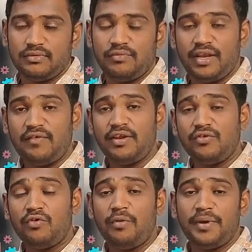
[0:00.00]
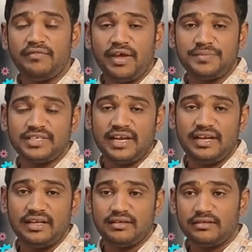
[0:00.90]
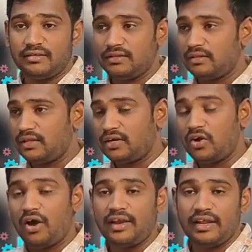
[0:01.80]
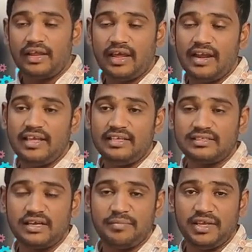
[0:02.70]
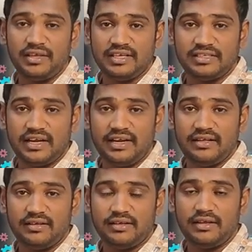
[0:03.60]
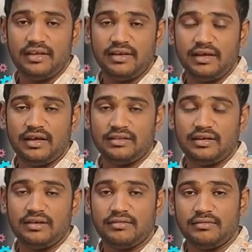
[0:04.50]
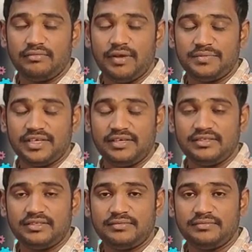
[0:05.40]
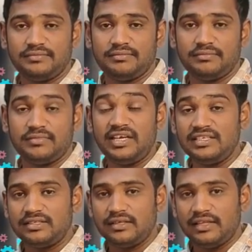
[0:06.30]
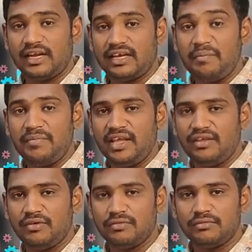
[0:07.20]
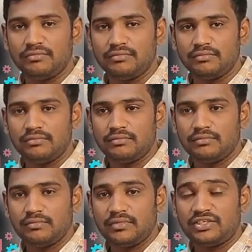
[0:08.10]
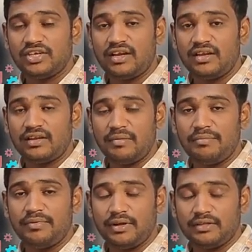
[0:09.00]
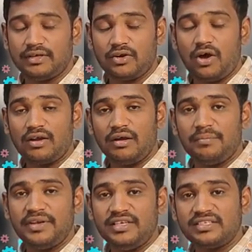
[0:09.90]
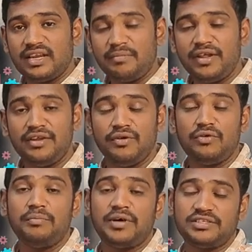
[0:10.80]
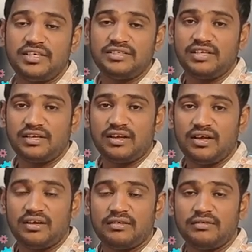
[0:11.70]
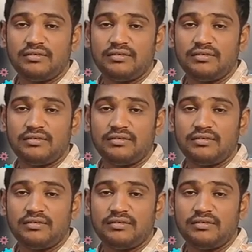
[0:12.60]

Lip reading: Whenever you open website, that car ad is coming aside in other websites. That is, they are tempting you. The that car company is tempting you to purchase that car.